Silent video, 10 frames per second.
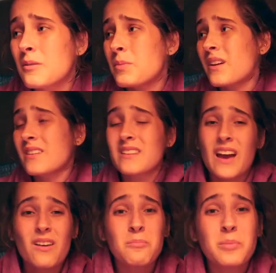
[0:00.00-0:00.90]
because I
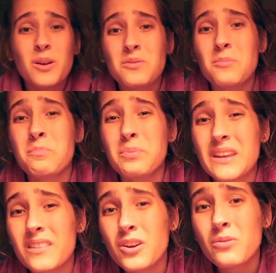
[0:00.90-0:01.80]
haven't been able to
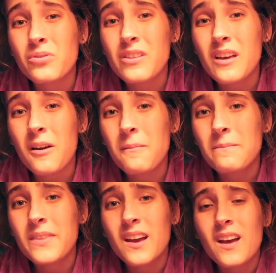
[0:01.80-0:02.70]
be there for them.
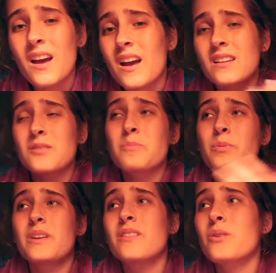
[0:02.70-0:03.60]
And to
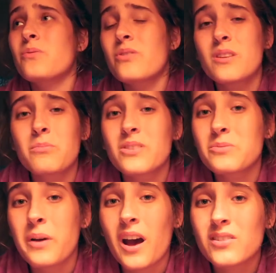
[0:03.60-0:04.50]
be there for them this
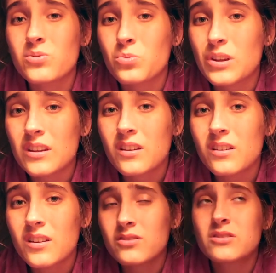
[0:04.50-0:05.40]
past week
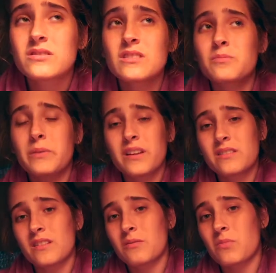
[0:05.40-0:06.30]
is just such a
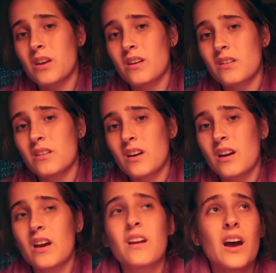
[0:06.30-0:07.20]
blessing to me.
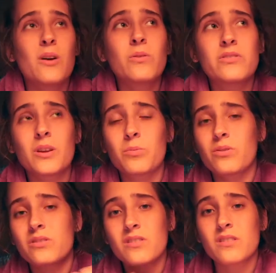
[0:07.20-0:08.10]
And I was
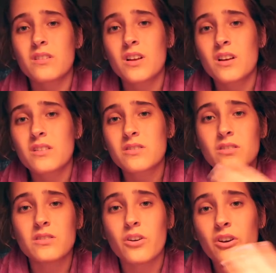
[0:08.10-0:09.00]
able
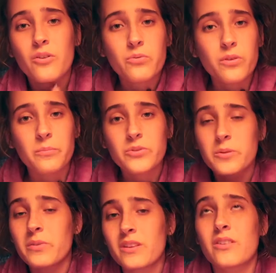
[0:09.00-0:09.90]
to learn from
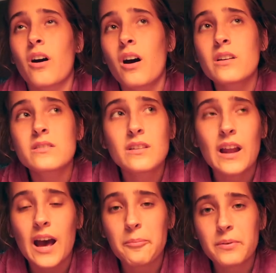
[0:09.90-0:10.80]
some of the talks that
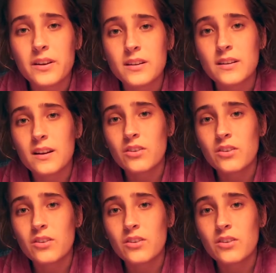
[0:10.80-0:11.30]
happened and